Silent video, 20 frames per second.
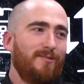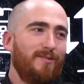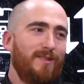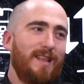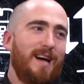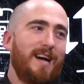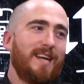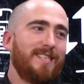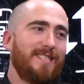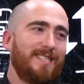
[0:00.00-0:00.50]

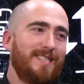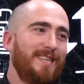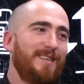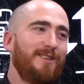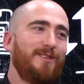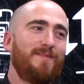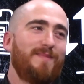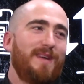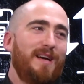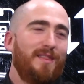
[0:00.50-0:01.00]
relax and
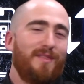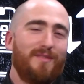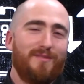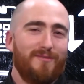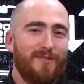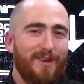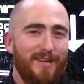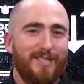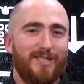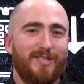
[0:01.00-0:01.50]
hear about
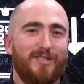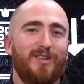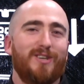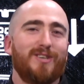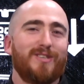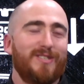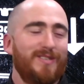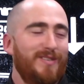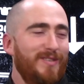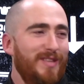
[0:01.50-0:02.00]
3
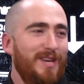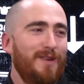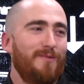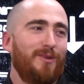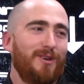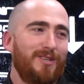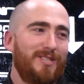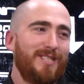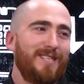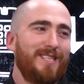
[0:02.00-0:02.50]
stocks on their
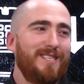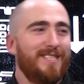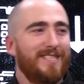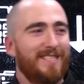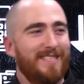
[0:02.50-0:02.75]
watch list.